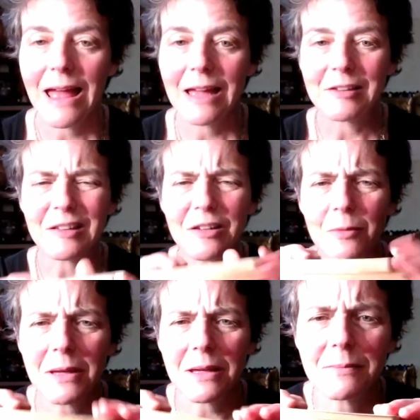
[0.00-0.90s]
It's a little
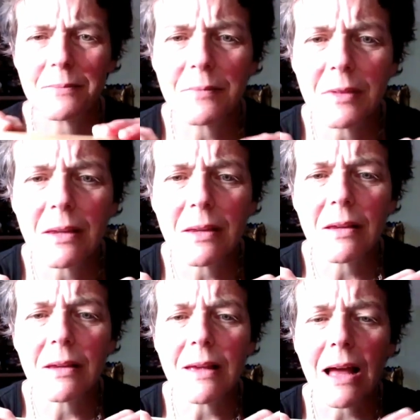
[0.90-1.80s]
bit
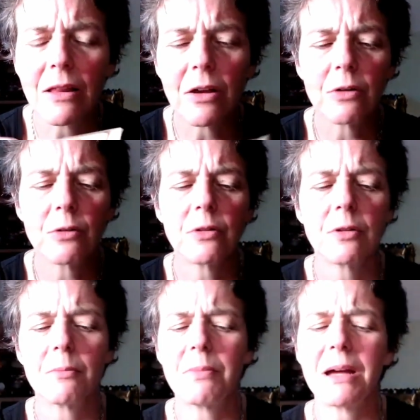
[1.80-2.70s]
yellowed,
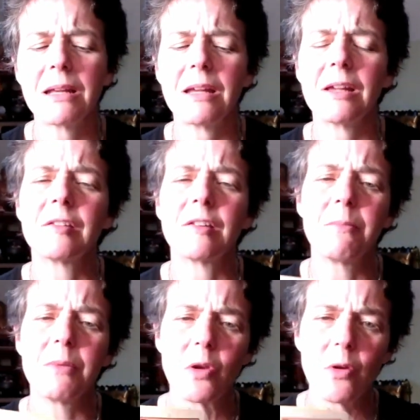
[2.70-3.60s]
but it's a
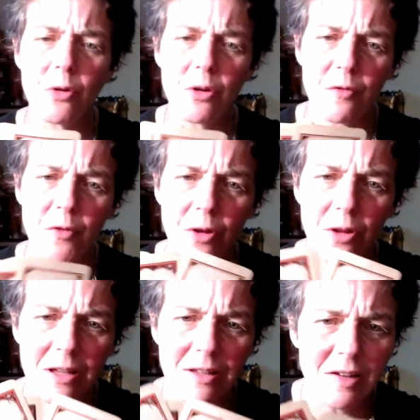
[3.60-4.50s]
beautiful
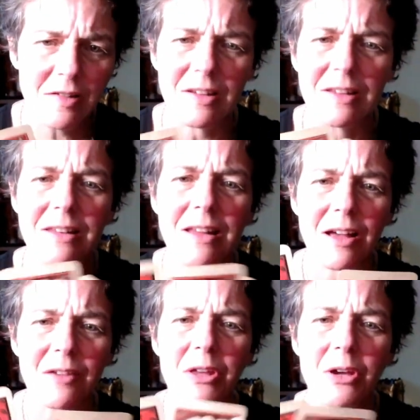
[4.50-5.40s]
edition
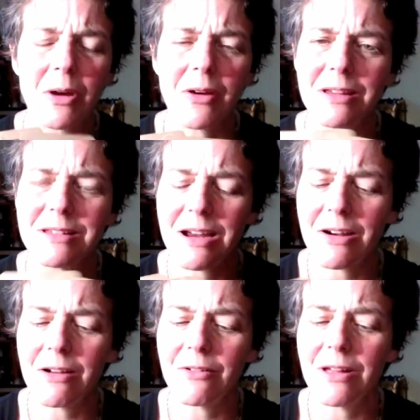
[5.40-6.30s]
of the Aquarian
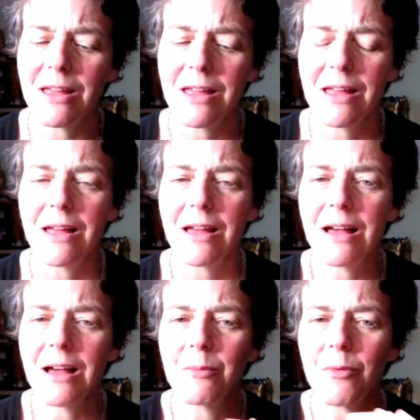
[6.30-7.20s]
tarot
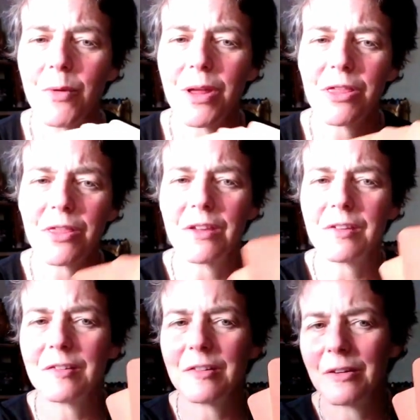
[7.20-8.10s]
with
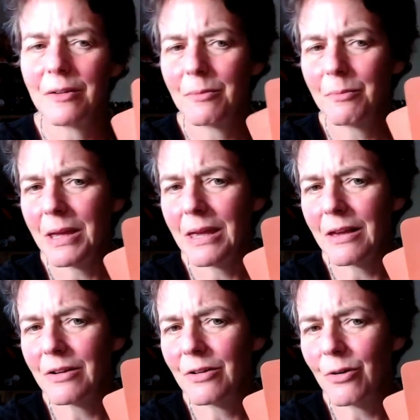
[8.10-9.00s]
this
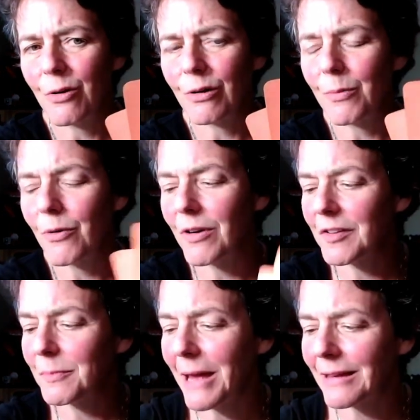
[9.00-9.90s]
pink
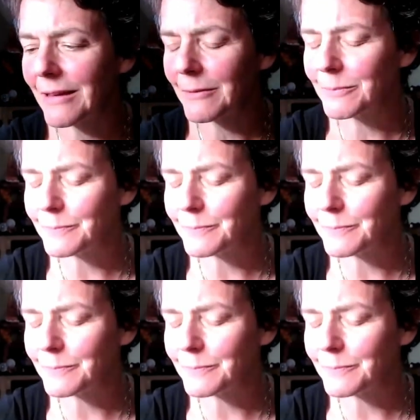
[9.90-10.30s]
Ouroboros backing.